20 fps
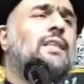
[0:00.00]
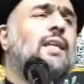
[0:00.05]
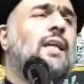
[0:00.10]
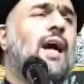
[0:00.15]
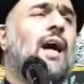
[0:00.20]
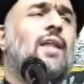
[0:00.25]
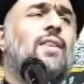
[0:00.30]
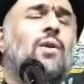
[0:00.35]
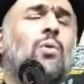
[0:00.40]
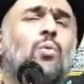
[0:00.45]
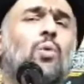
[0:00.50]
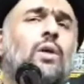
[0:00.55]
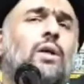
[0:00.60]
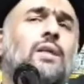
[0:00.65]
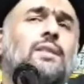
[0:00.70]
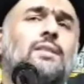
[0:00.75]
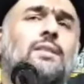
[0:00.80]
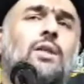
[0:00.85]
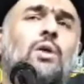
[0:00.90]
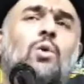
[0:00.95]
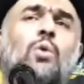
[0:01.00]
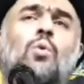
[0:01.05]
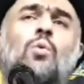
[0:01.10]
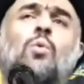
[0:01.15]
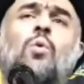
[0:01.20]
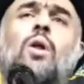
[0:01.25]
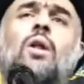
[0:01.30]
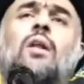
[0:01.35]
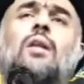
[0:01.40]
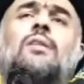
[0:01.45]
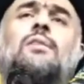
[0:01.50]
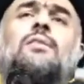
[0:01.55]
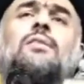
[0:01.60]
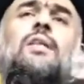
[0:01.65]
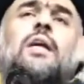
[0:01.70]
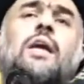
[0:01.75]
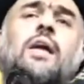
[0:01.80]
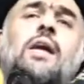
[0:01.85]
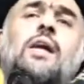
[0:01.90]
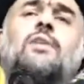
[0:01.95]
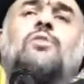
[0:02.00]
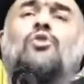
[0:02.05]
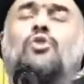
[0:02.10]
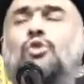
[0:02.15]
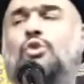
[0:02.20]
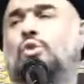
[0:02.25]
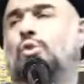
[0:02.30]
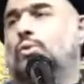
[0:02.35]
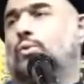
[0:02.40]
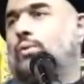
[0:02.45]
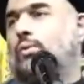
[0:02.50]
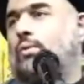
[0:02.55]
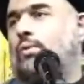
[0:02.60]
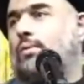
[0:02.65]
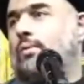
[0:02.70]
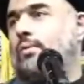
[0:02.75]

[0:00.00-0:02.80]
in other words, who will teach you,